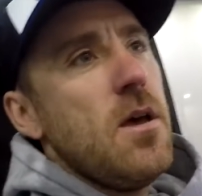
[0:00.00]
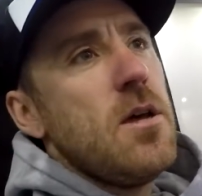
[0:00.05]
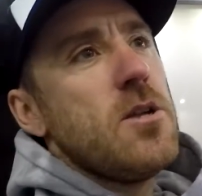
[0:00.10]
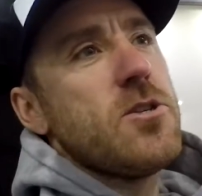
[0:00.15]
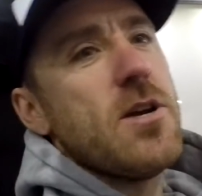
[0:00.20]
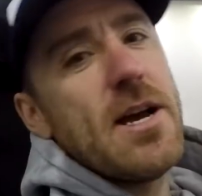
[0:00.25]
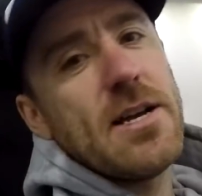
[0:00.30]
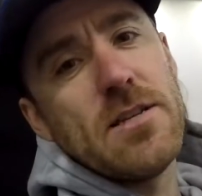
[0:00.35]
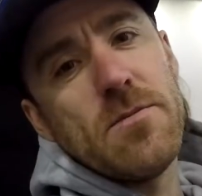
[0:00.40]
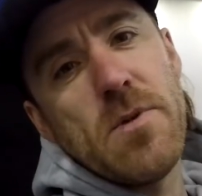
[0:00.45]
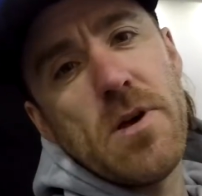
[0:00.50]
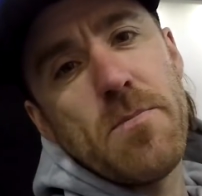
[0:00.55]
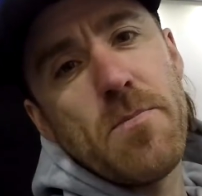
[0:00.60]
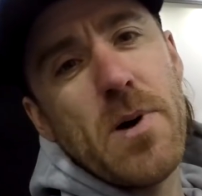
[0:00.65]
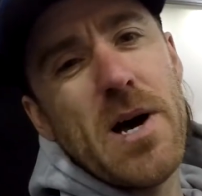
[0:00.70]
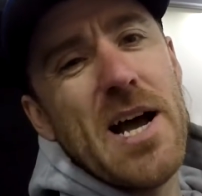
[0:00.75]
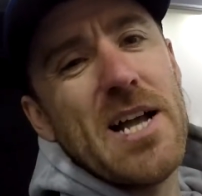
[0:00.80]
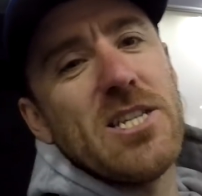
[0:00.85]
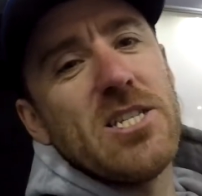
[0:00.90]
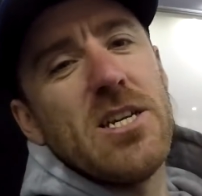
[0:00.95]
Track's a bit
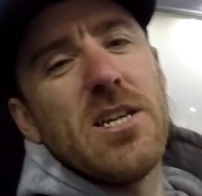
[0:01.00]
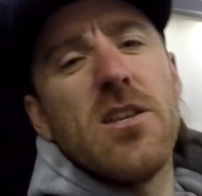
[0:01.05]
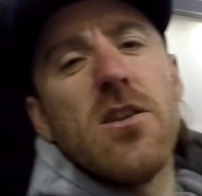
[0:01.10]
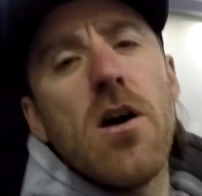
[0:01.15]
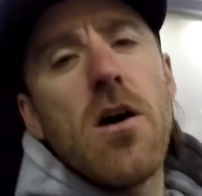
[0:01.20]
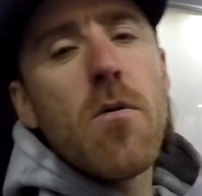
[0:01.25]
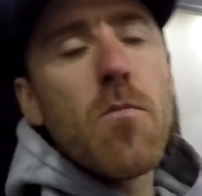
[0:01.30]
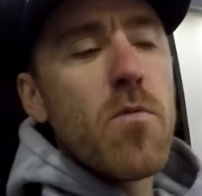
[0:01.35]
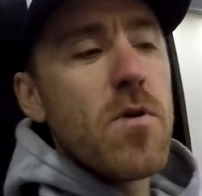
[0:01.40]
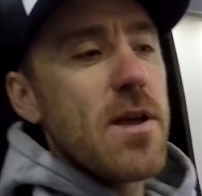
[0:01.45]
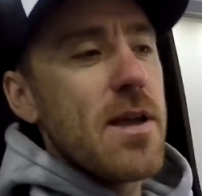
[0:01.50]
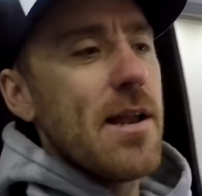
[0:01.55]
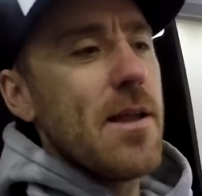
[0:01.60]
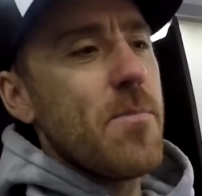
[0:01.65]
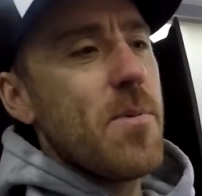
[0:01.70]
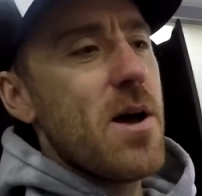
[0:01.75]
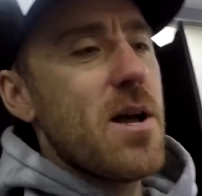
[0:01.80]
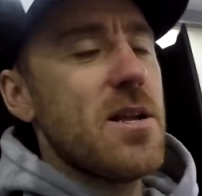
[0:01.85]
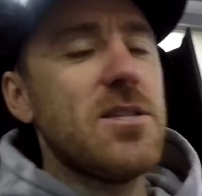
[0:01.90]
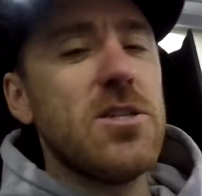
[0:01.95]
patchy, not really
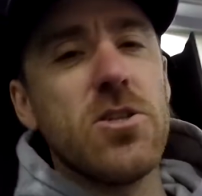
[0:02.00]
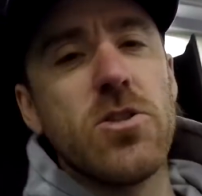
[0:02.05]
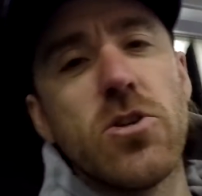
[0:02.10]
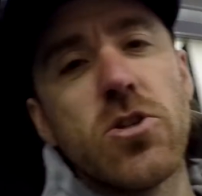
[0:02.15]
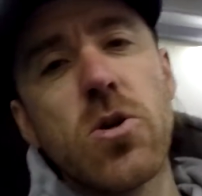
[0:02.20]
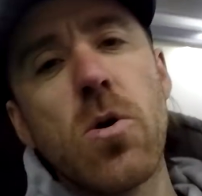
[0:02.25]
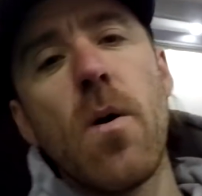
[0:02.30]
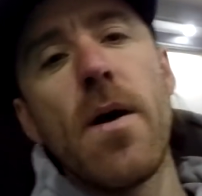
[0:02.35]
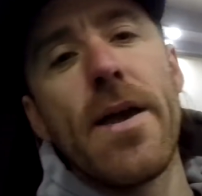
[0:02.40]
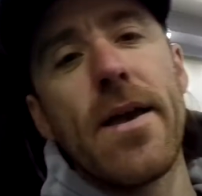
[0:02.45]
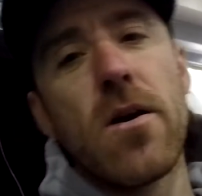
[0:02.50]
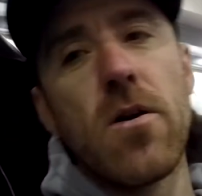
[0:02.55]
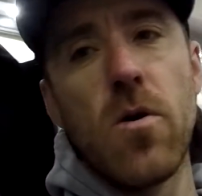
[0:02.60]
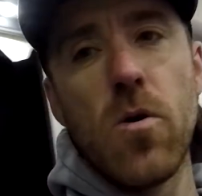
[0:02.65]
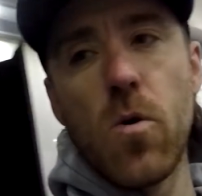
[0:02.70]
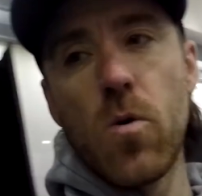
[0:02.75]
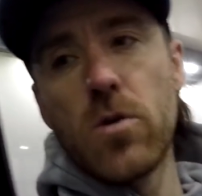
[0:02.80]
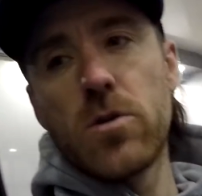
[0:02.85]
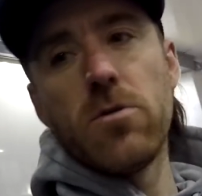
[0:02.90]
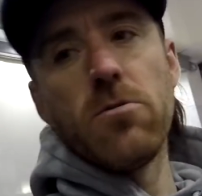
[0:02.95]
patchy, it's just quite
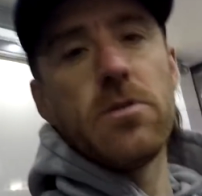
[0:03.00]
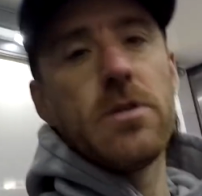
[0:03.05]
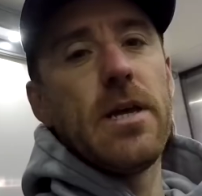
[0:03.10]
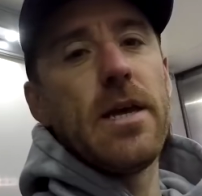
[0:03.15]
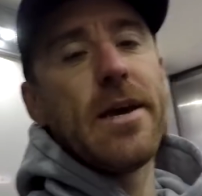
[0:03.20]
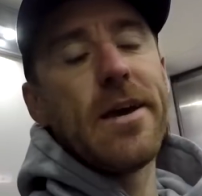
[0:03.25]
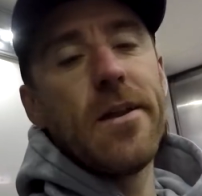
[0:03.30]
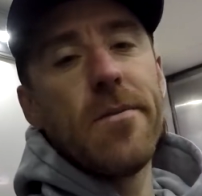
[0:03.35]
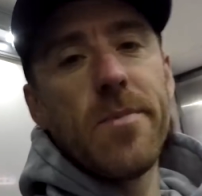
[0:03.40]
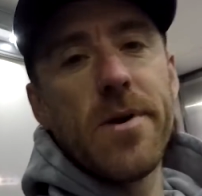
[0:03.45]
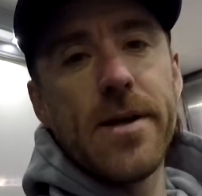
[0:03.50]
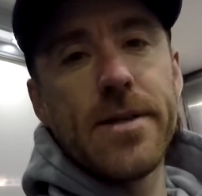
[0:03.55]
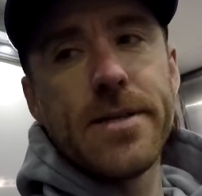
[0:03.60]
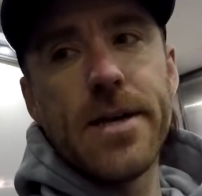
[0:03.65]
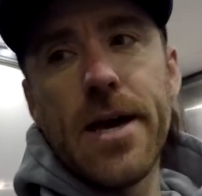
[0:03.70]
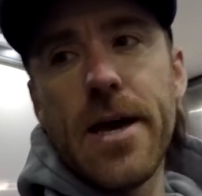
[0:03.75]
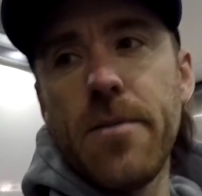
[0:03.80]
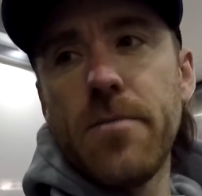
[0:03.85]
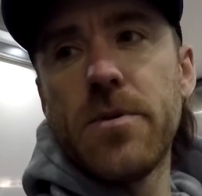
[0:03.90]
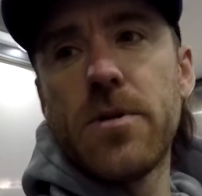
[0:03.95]
cold, so it's taking a bit of
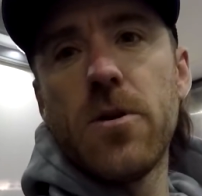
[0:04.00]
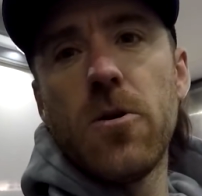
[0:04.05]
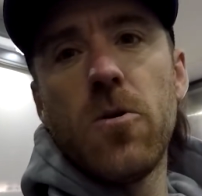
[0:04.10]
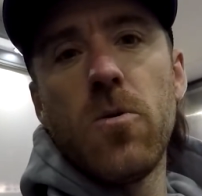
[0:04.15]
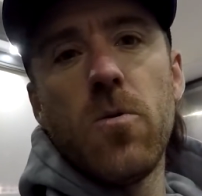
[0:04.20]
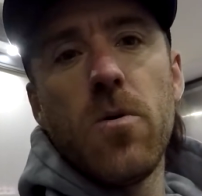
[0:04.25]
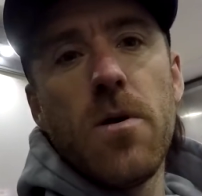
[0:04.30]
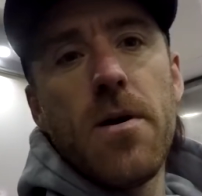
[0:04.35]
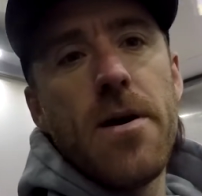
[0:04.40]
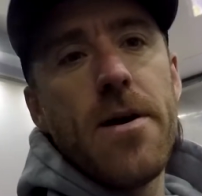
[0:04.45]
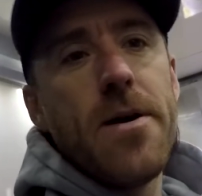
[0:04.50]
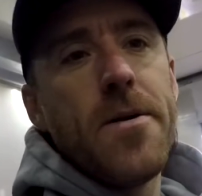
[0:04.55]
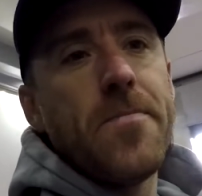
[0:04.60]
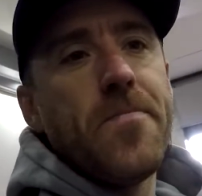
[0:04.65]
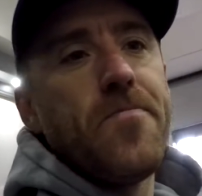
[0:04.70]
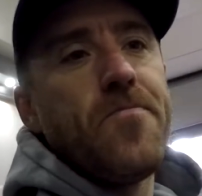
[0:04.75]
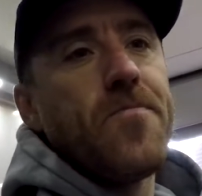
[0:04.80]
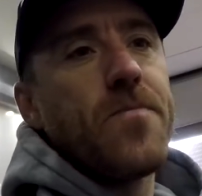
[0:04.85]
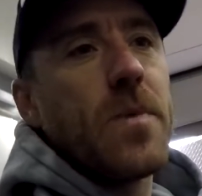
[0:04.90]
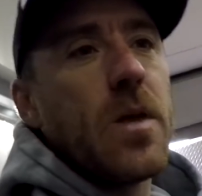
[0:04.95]
time to
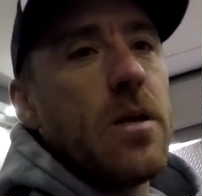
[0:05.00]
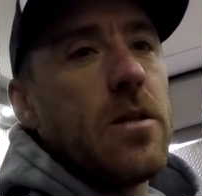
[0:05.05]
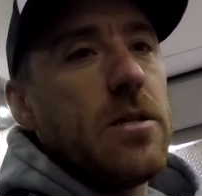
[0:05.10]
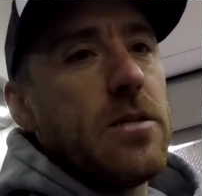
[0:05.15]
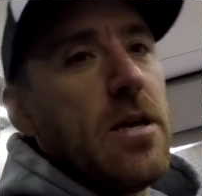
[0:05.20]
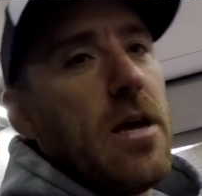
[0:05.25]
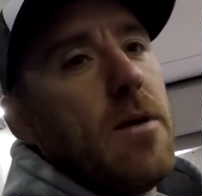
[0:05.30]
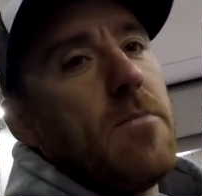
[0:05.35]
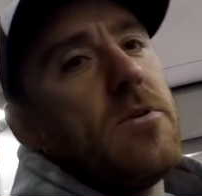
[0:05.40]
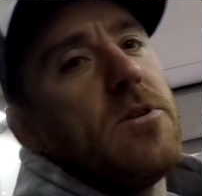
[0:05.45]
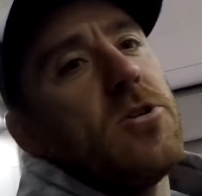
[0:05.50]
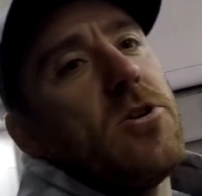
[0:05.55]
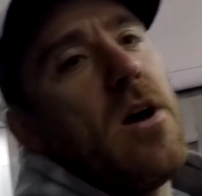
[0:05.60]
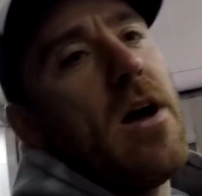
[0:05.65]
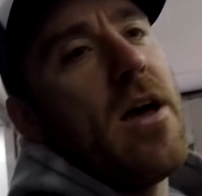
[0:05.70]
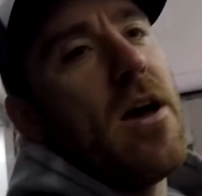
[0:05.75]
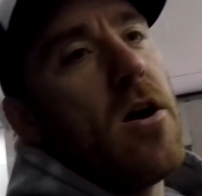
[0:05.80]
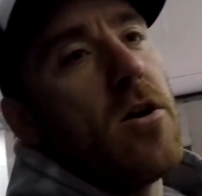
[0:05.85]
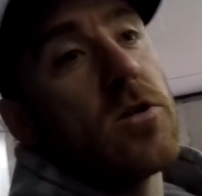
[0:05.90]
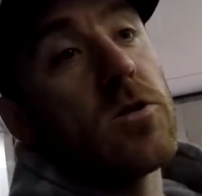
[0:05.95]

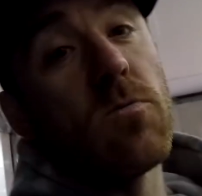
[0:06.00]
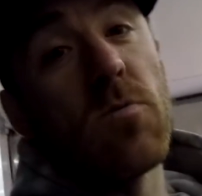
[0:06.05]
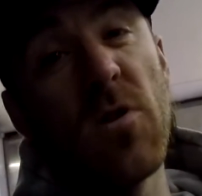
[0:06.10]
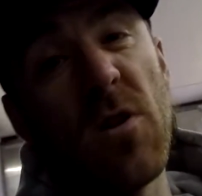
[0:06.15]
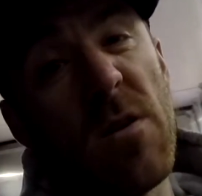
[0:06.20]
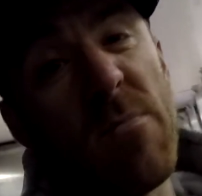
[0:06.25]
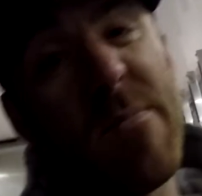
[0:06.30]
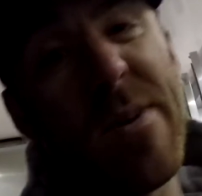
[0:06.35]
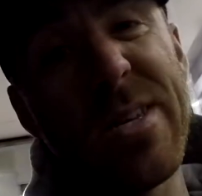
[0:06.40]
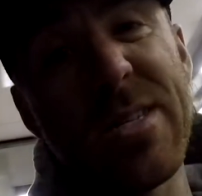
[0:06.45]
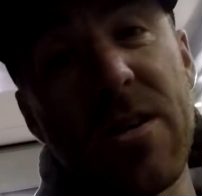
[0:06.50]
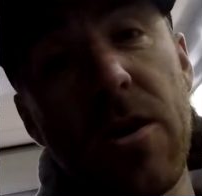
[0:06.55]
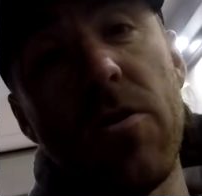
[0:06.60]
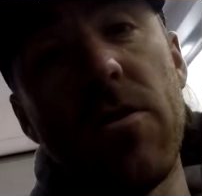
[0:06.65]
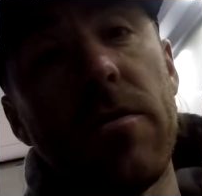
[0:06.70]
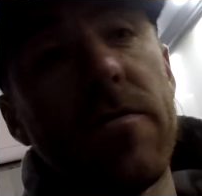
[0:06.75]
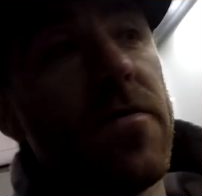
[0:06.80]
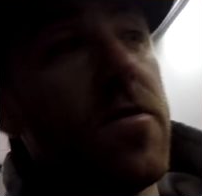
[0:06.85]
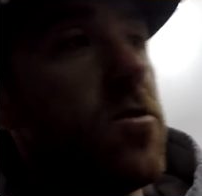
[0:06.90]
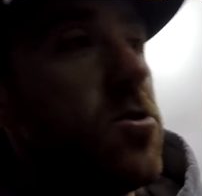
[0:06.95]
dry out, so we're going to miss out
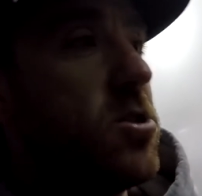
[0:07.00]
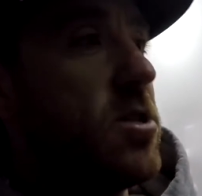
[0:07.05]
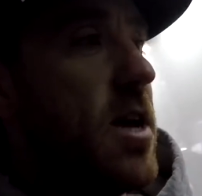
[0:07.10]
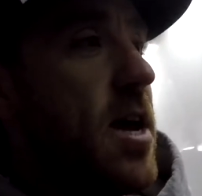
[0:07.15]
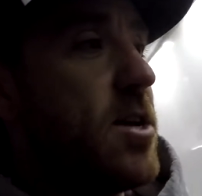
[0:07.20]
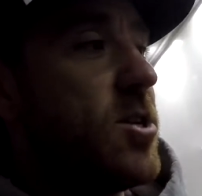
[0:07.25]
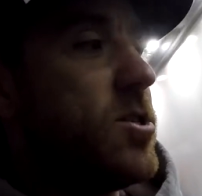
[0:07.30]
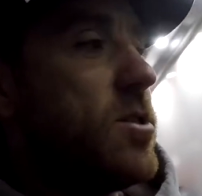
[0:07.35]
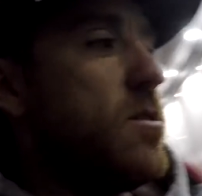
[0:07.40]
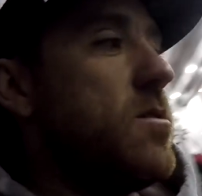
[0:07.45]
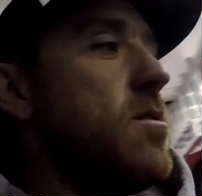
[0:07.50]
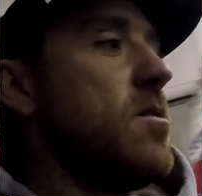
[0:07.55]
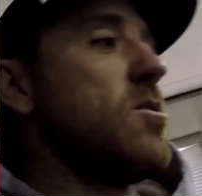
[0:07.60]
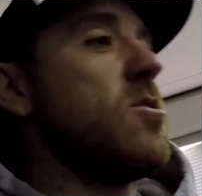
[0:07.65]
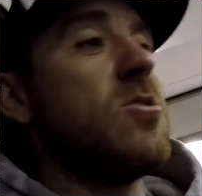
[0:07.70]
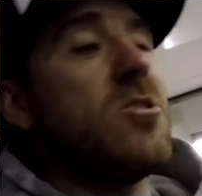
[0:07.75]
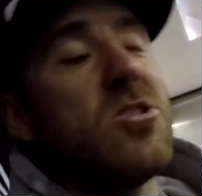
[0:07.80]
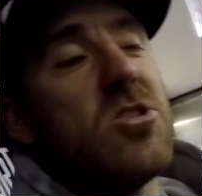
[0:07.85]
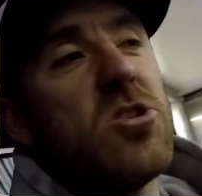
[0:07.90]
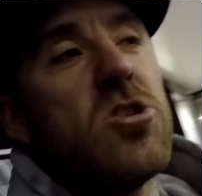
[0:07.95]
the first session, because it's